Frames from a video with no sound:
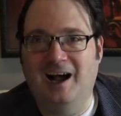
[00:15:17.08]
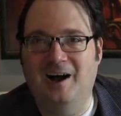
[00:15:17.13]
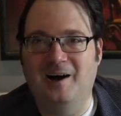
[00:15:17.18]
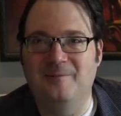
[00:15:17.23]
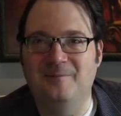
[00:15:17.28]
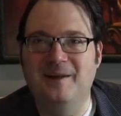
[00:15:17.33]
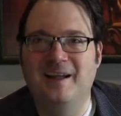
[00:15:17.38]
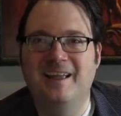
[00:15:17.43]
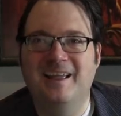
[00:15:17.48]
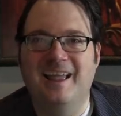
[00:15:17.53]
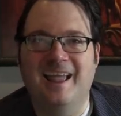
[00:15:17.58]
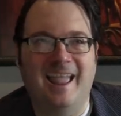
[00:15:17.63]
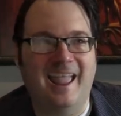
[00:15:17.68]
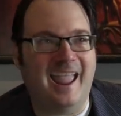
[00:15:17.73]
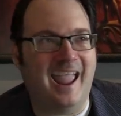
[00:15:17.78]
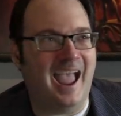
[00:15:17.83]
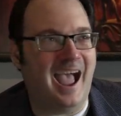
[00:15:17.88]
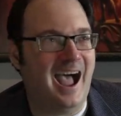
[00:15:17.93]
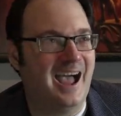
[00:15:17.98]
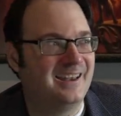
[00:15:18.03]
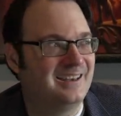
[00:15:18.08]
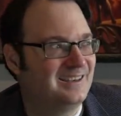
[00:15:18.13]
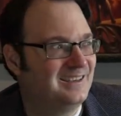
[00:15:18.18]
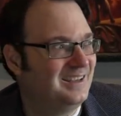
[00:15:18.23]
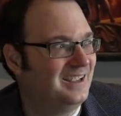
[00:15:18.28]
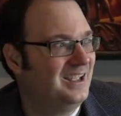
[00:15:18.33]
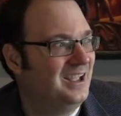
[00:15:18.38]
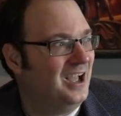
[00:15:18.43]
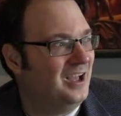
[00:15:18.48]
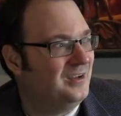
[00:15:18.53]
um,
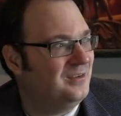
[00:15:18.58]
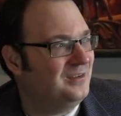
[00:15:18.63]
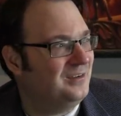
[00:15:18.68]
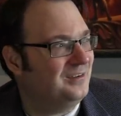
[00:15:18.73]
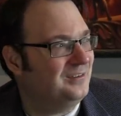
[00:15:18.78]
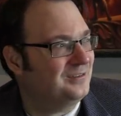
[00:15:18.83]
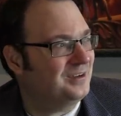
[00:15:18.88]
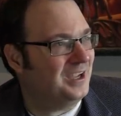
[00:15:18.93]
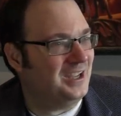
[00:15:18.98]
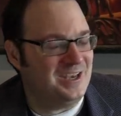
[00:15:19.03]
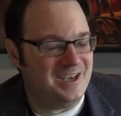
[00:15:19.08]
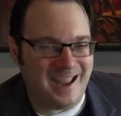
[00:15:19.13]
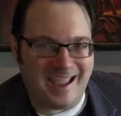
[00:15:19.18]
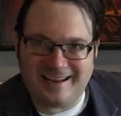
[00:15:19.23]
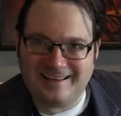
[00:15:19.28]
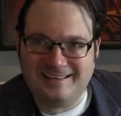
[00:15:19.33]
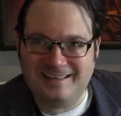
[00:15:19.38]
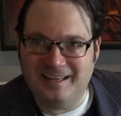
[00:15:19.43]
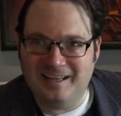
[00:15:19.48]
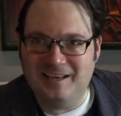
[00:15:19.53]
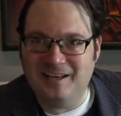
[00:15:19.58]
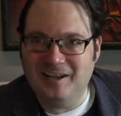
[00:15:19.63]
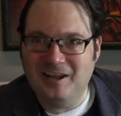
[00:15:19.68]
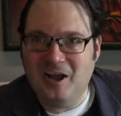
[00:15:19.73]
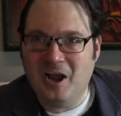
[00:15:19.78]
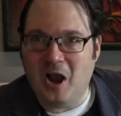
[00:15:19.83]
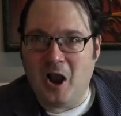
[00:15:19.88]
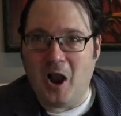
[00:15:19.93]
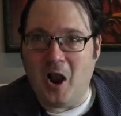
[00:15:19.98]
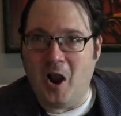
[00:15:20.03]
and connected
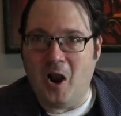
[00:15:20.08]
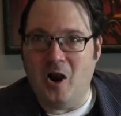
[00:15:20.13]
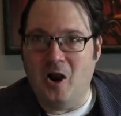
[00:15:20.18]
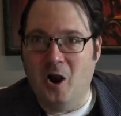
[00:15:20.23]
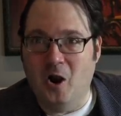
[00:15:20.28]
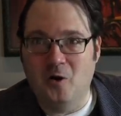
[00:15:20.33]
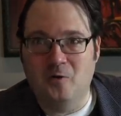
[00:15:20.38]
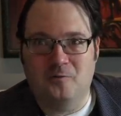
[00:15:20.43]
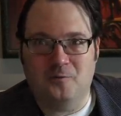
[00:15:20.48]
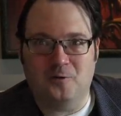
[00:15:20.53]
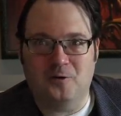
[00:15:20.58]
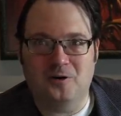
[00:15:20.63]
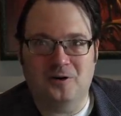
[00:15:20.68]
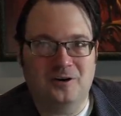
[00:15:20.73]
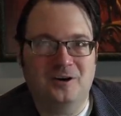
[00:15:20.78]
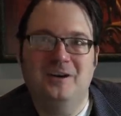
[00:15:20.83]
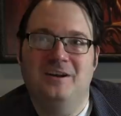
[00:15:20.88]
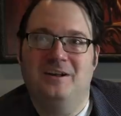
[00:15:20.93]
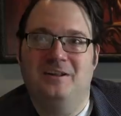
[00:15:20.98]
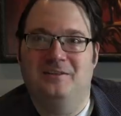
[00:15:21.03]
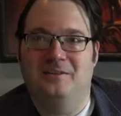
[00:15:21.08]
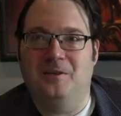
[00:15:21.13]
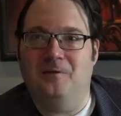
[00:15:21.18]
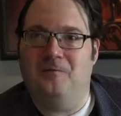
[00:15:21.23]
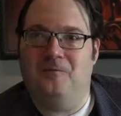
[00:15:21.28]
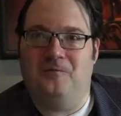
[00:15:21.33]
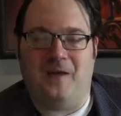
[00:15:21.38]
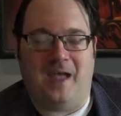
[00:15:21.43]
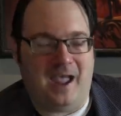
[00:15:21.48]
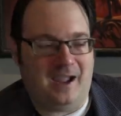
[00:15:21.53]
over the
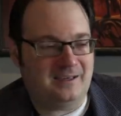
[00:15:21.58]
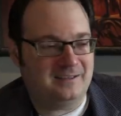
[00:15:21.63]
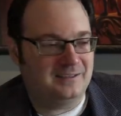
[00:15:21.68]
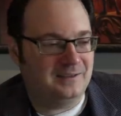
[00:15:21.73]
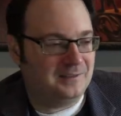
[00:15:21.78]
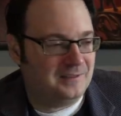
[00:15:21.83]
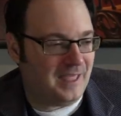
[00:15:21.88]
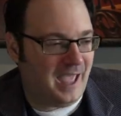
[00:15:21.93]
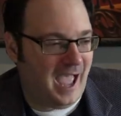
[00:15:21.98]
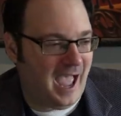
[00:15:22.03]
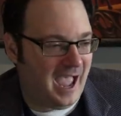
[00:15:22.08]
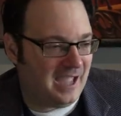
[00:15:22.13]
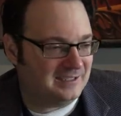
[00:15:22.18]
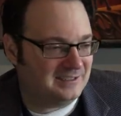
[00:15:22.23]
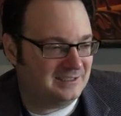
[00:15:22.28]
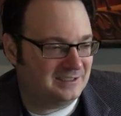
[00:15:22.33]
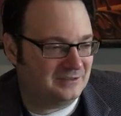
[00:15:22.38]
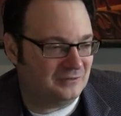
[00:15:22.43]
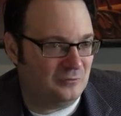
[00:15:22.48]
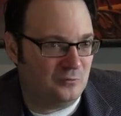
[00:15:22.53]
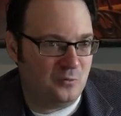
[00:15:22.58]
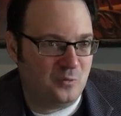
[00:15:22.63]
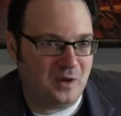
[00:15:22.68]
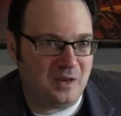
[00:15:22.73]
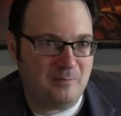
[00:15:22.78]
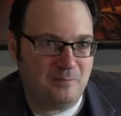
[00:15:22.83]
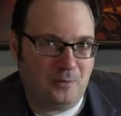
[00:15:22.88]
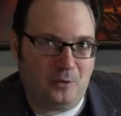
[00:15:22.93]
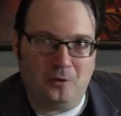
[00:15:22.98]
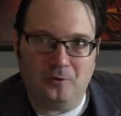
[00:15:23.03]
fact that
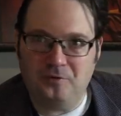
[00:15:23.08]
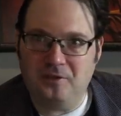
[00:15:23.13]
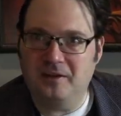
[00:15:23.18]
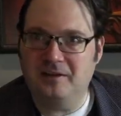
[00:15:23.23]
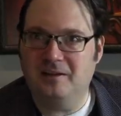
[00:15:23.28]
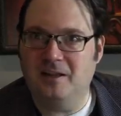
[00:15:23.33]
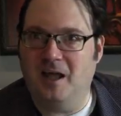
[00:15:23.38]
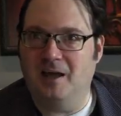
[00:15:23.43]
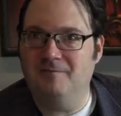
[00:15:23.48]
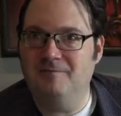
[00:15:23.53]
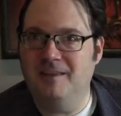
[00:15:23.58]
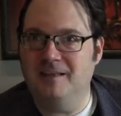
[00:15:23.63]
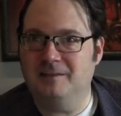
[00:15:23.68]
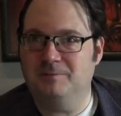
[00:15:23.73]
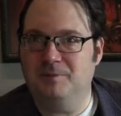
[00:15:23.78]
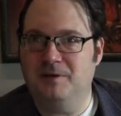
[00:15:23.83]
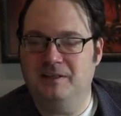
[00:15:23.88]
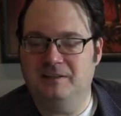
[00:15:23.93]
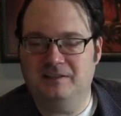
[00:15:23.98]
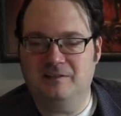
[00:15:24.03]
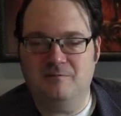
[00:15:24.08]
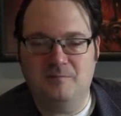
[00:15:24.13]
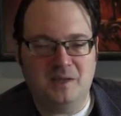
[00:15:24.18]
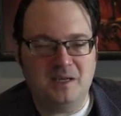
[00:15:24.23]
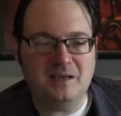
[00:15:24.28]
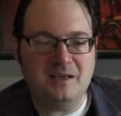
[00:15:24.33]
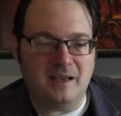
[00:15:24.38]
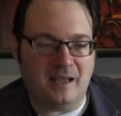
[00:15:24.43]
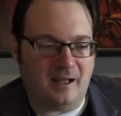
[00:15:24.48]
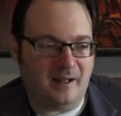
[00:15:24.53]
we both had loved this piece of
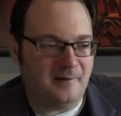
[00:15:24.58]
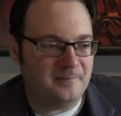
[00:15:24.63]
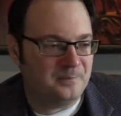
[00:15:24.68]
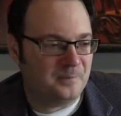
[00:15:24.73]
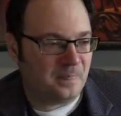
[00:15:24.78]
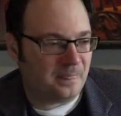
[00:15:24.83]
media.